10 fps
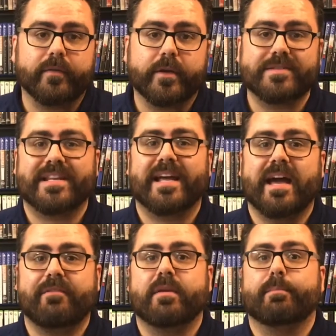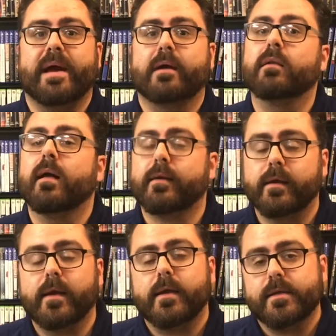videos that I have in backlog,
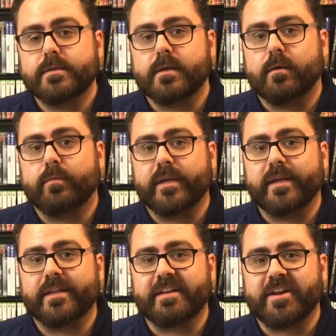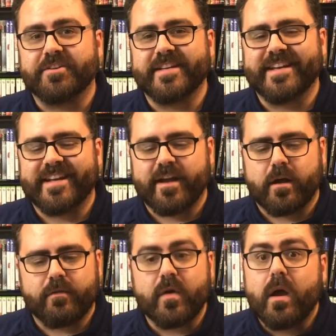so we can get that all taken care
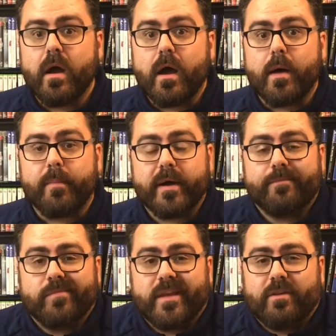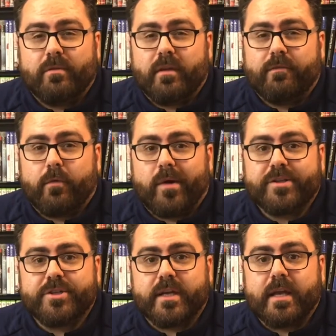of. But thank you again for
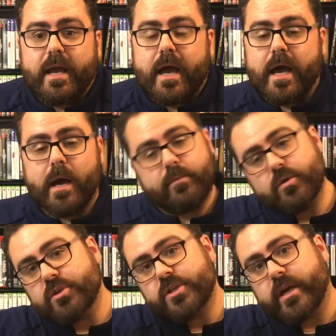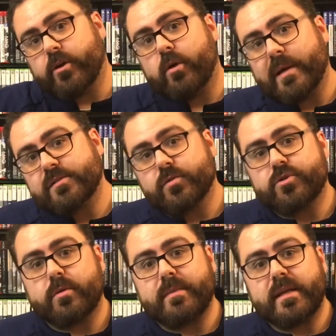watching. You can check out all my
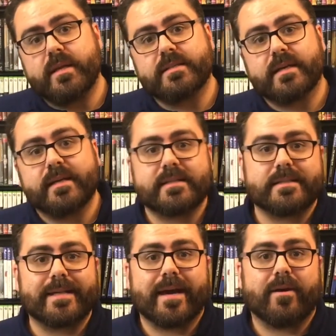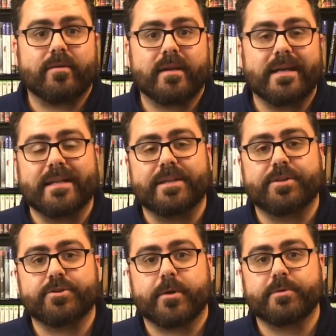social media sites down in the
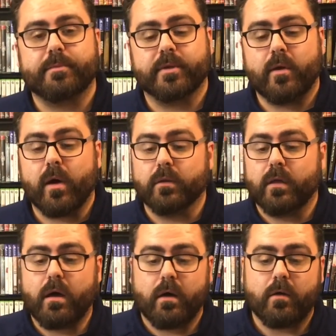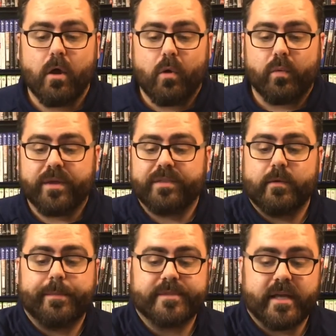description below, along with the
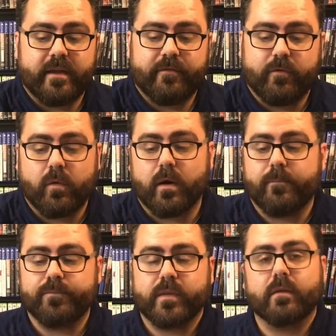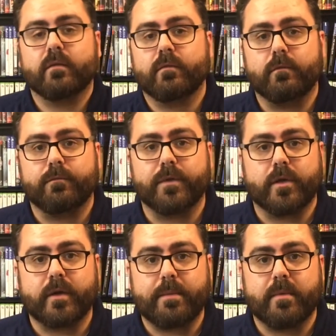website for
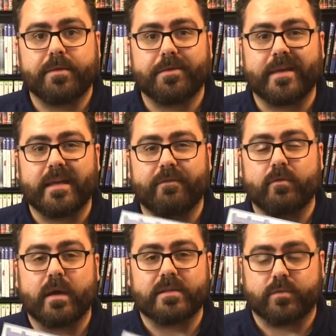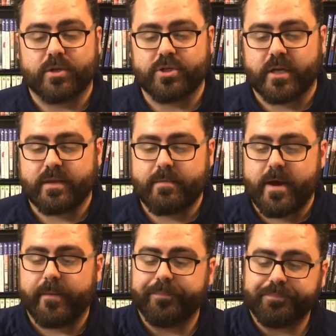Video Game Monthly, if you guys want to check them out.